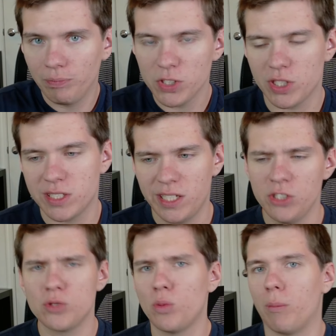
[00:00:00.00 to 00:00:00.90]
So like, say you
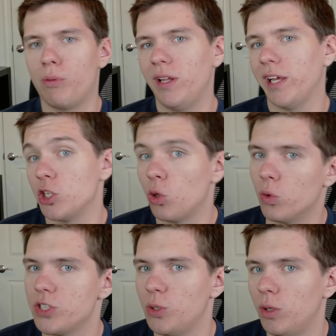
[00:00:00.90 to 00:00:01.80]
just want to print like a
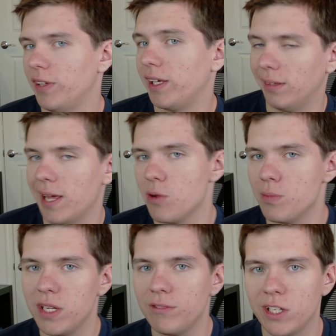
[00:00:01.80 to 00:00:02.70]
torso of like a Lego
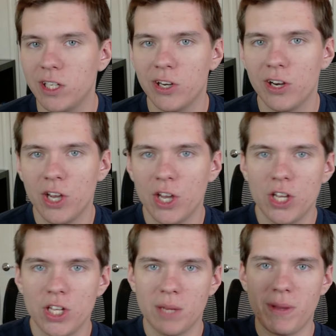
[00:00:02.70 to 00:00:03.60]
minifigure,
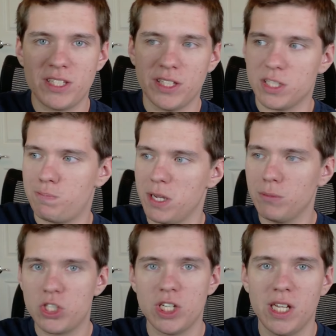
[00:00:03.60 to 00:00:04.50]
it basically, this big
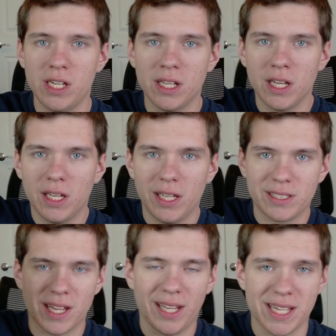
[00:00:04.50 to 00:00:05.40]
machine is
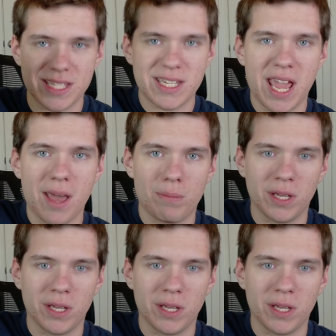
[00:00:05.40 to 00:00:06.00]
kind of like a stamp.